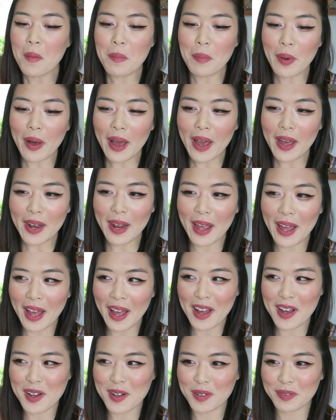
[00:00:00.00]
But
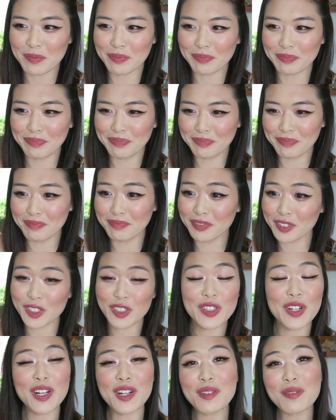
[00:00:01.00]
we're
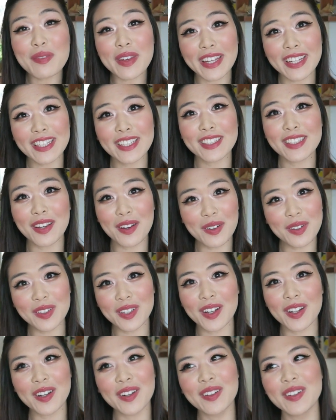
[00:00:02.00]
trying to make
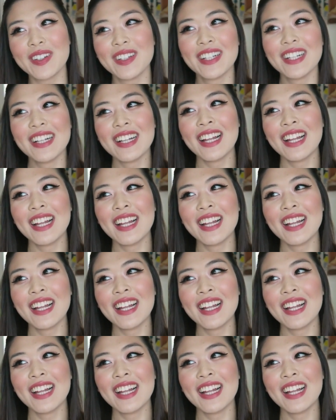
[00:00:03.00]
YOLO,